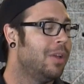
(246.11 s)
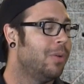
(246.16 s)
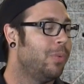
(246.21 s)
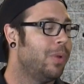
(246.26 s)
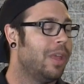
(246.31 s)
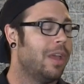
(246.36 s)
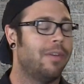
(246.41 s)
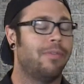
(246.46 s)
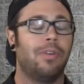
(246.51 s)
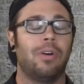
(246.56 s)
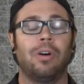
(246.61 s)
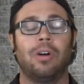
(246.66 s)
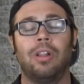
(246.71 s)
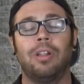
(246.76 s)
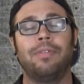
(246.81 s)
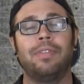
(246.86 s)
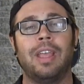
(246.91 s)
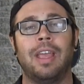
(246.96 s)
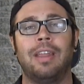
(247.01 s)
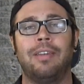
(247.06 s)
We have all
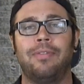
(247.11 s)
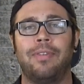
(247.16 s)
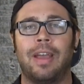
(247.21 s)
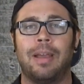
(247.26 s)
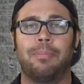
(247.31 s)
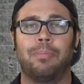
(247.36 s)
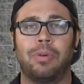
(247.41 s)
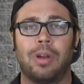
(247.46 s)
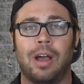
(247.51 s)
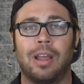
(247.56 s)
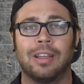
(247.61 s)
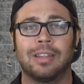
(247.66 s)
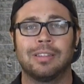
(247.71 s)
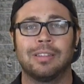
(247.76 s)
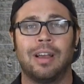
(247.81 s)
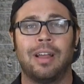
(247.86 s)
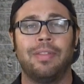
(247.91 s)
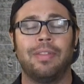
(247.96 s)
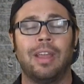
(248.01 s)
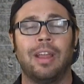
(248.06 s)
of the N-FAB products
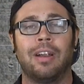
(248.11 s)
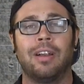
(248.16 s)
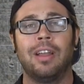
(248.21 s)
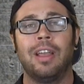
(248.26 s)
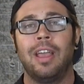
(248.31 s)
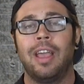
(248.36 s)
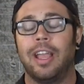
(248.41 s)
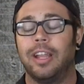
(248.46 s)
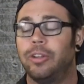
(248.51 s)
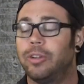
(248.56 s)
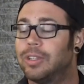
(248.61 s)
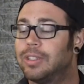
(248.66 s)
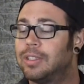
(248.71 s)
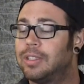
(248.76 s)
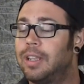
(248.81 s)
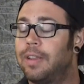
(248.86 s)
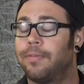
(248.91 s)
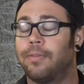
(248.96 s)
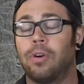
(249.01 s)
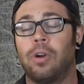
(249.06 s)
on there, and you can
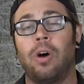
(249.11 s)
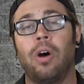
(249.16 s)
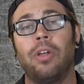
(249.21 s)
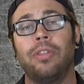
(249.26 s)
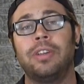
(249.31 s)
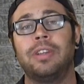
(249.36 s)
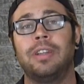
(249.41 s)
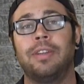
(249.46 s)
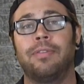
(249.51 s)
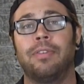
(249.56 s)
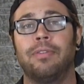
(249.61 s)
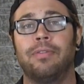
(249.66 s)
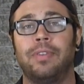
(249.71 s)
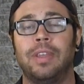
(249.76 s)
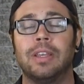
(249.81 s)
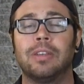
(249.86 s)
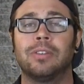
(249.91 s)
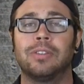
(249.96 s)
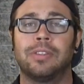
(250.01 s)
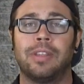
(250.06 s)
see it for all the different
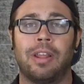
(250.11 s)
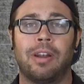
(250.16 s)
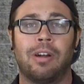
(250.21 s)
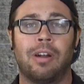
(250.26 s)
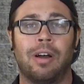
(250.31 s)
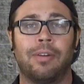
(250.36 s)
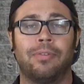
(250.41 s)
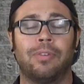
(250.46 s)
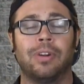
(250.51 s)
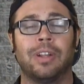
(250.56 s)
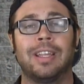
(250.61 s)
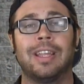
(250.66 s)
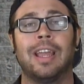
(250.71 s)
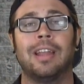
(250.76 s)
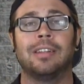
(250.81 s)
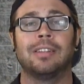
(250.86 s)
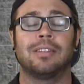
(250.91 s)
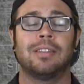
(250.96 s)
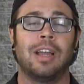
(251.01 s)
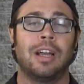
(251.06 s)
vehicles that are offered.
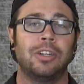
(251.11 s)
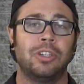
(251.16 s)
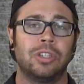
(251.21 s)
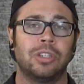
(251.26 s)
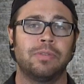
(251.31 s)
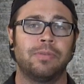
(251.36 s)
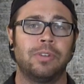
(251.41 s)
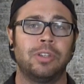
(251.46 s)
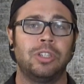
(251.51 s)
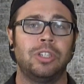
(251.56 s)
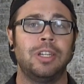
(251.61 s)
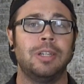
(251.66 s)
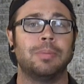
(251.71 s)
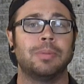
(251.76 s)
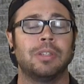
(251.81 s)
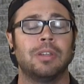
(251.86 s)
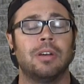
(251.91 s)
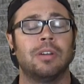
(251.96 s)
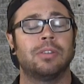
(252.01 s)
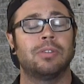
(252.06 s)
Again, it's not just for
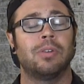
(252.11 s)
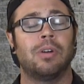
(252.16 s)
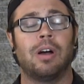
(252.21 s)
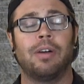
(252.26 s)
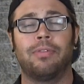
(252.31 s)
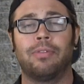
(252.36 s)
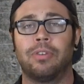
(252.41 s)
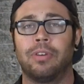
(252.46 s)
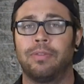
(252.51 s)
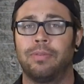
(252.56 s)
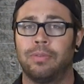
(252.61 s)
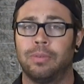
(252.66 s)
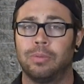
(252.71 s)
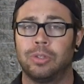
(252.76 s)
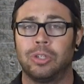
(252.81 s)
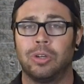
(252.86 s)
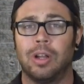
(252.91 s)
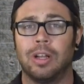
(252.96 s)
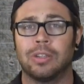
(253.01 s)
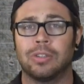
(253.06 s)
Jeeps. They also offer it for
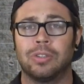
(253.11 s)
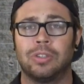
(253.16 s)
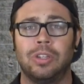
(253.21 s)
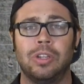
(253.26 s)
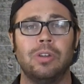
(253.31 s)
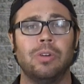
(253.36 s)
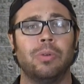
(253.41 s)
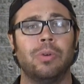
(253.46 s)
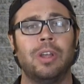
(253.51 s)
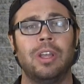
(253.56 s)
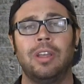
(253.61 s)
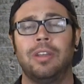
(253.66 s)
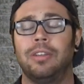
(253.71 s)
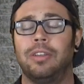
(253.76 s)
trucks too.